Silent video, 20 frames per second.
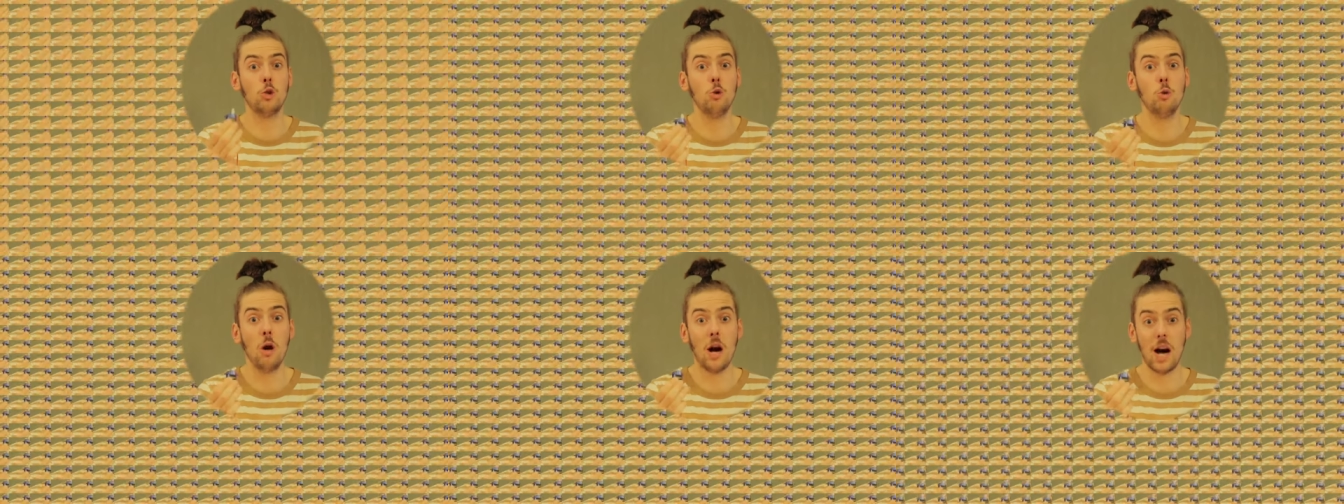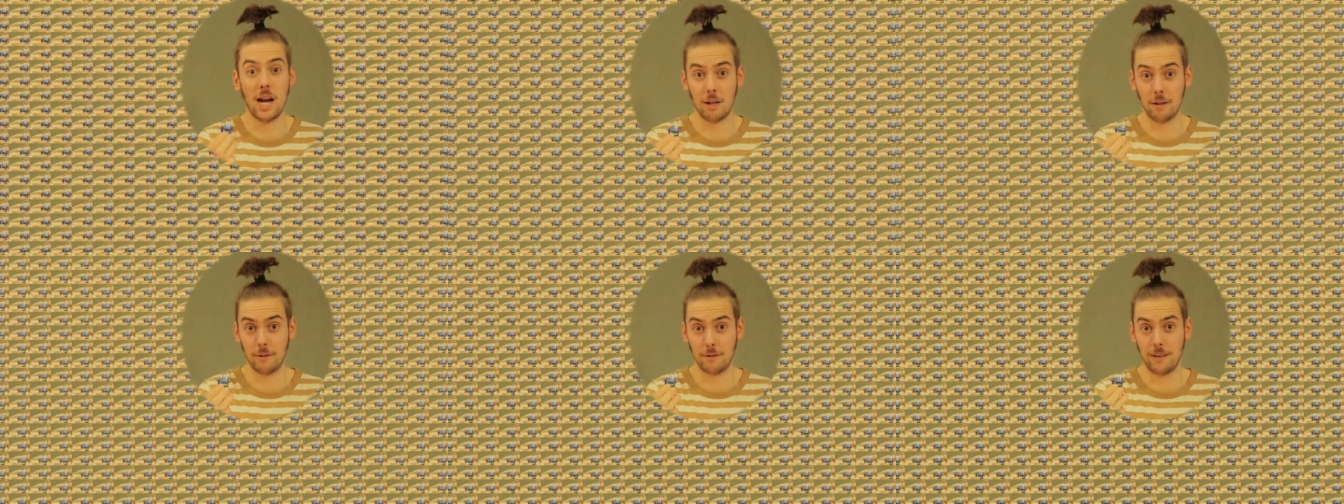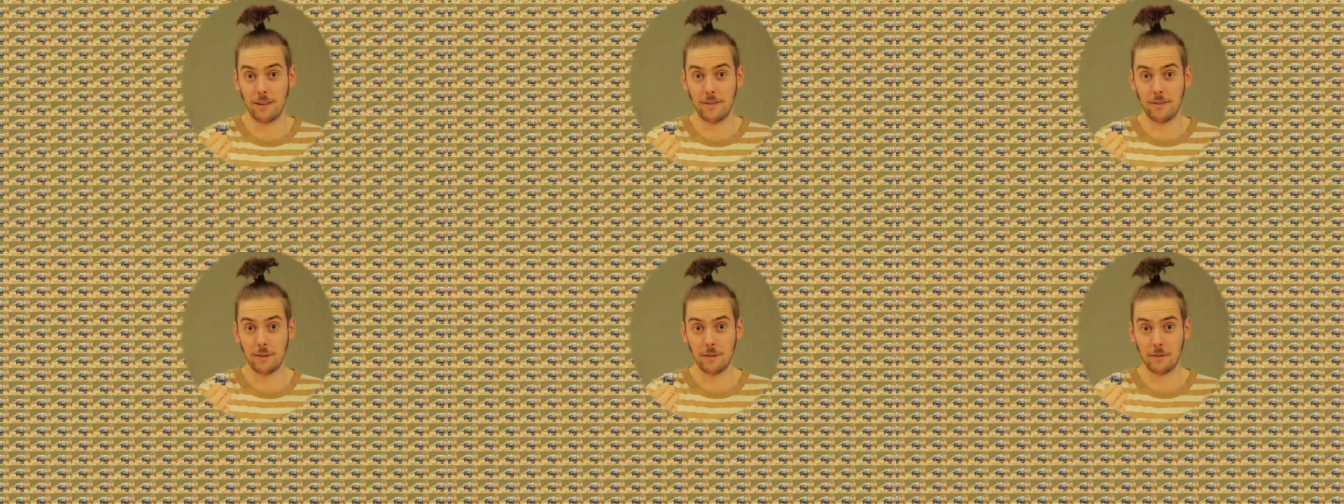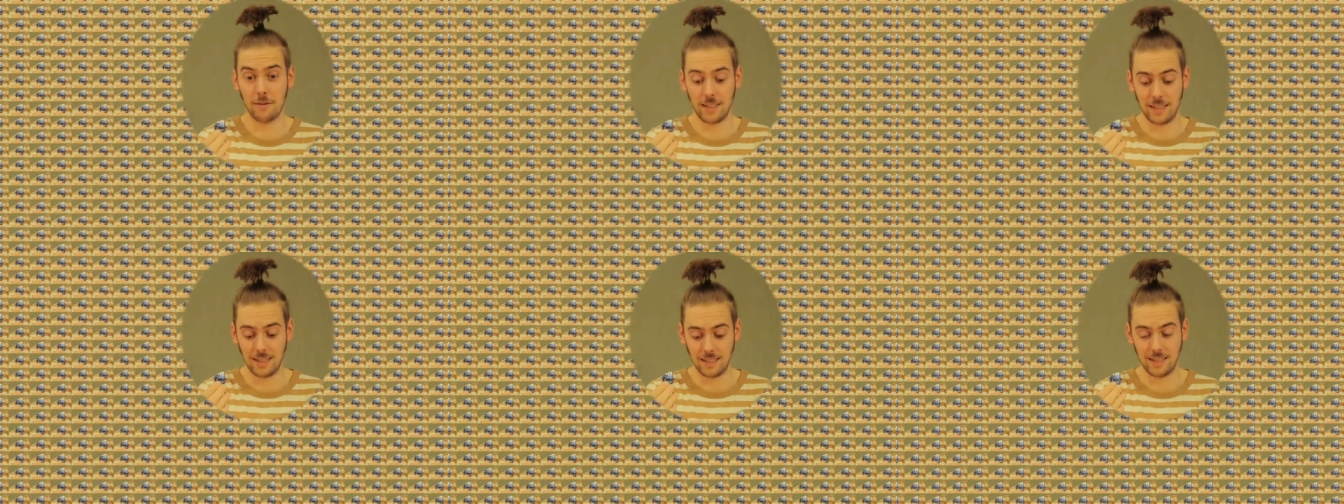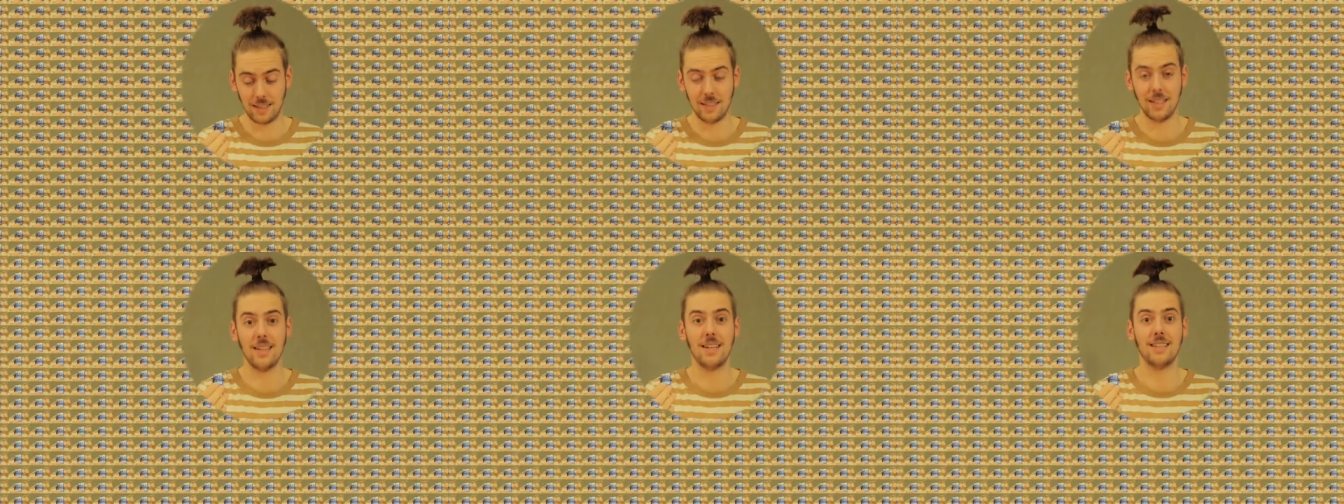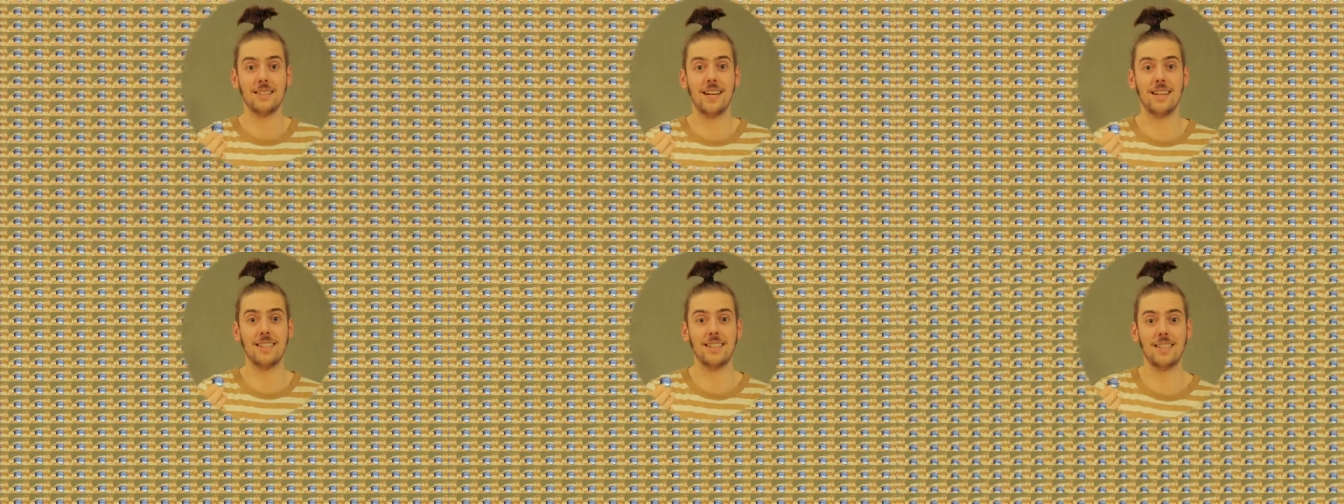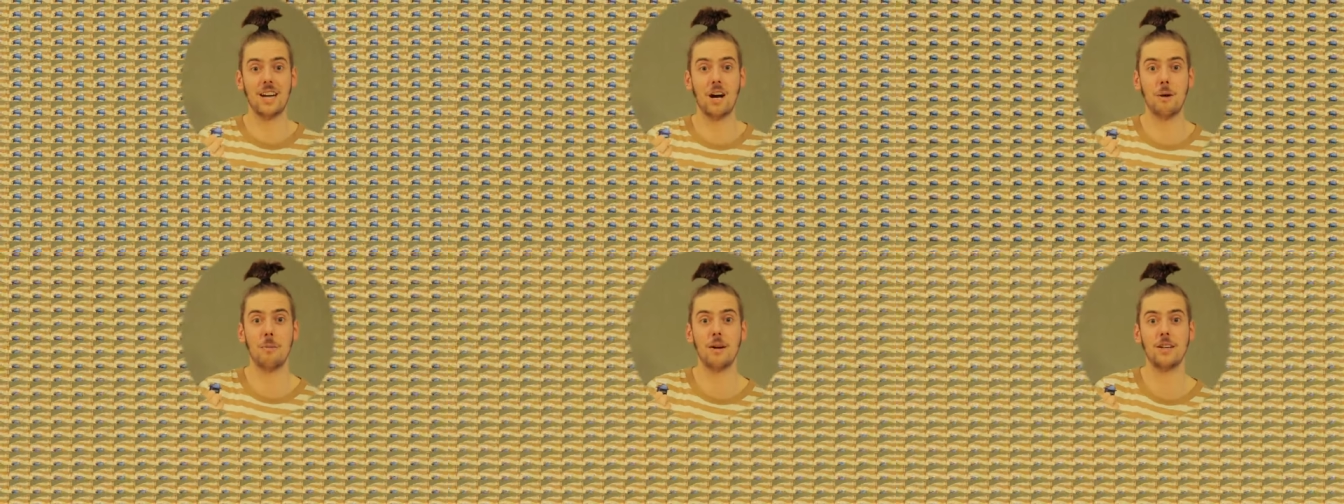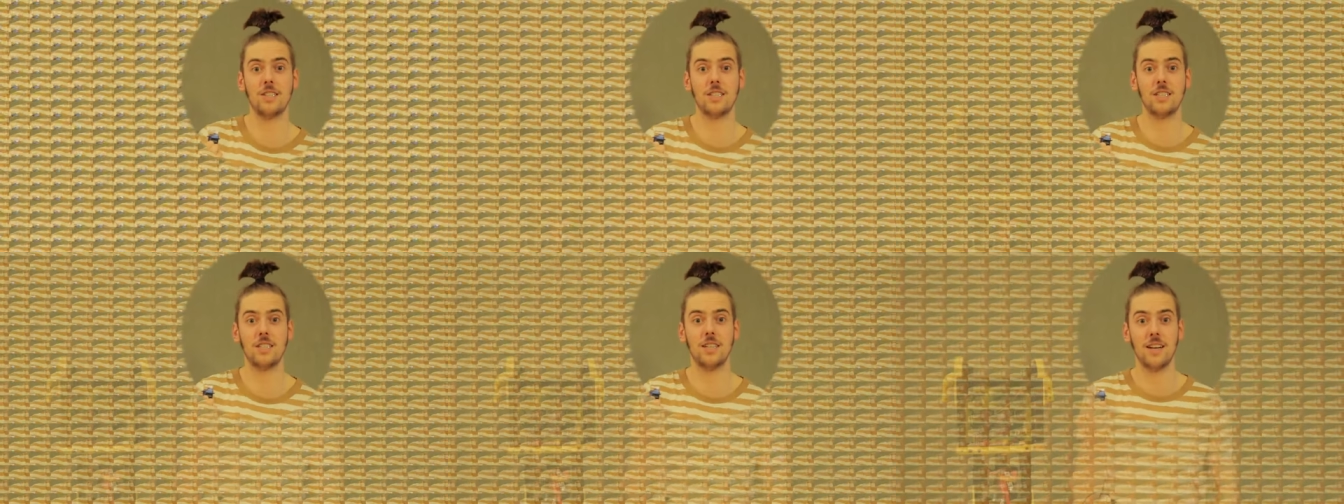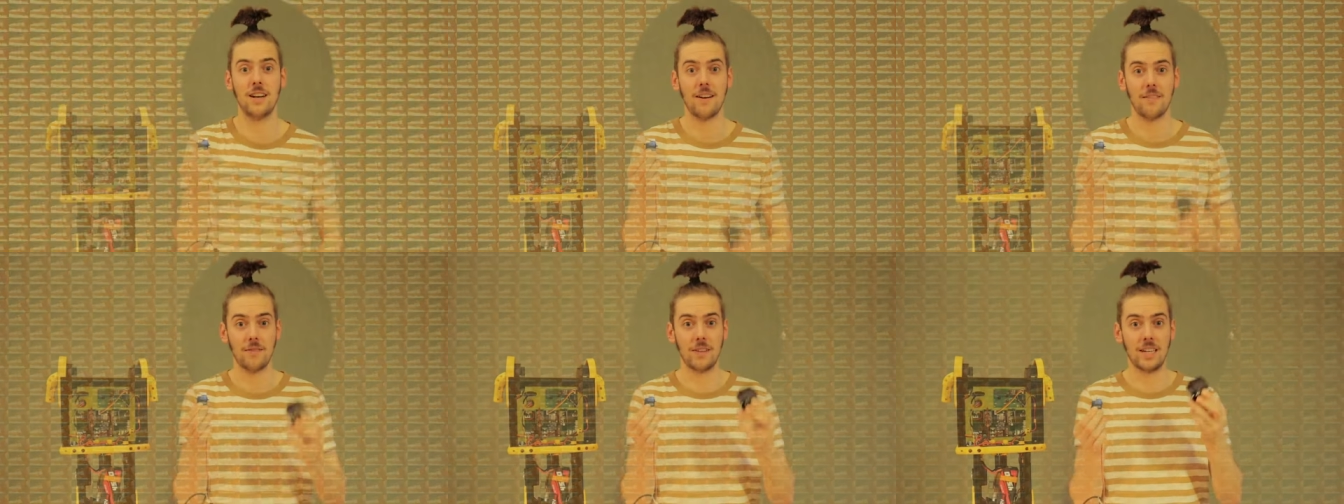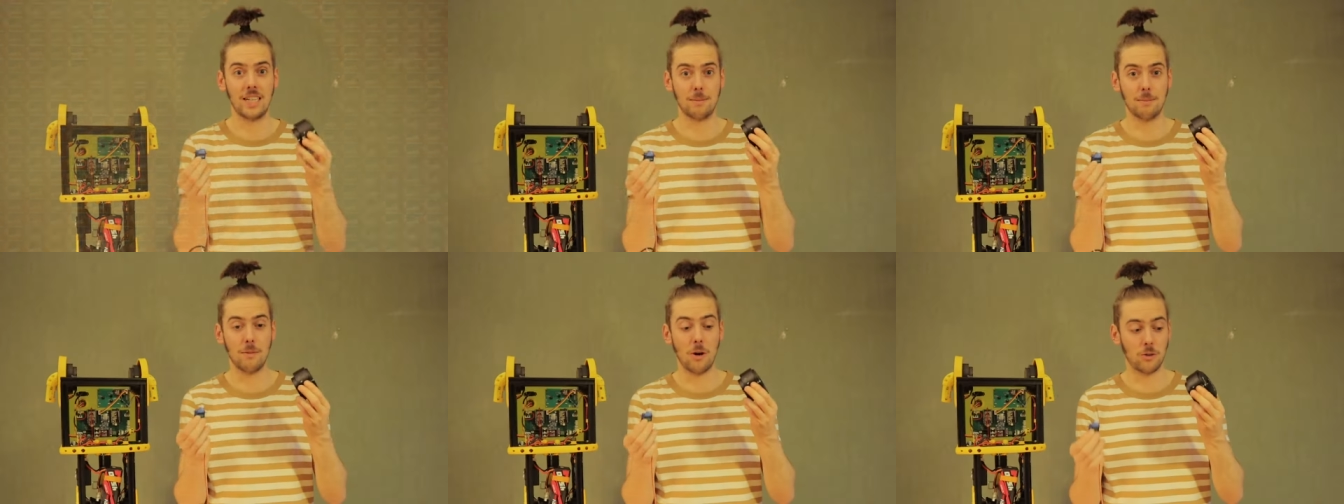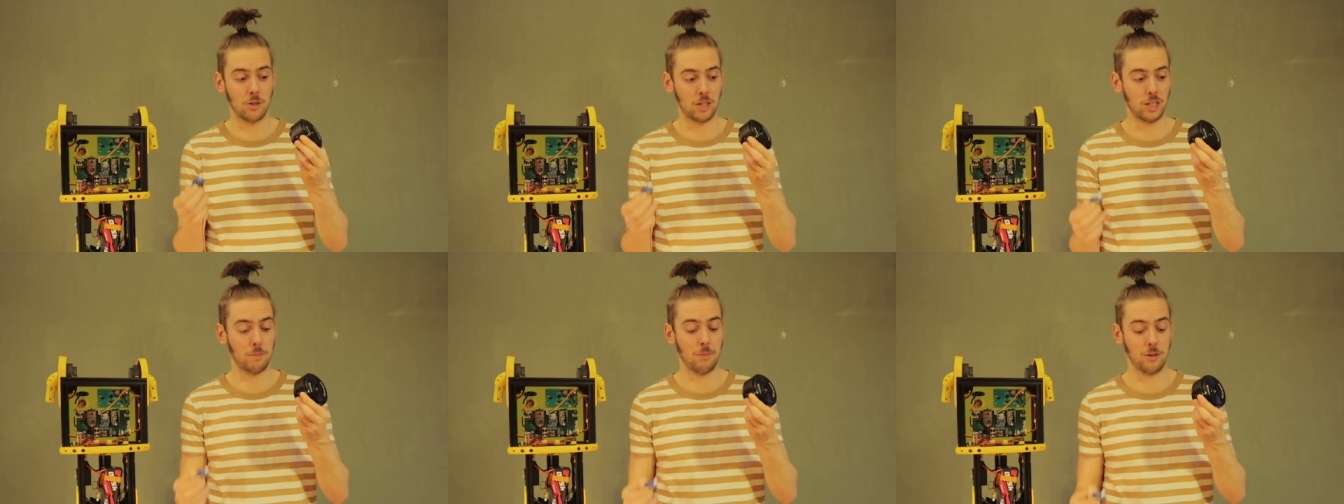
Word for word: 250 of these. That is how much these motors,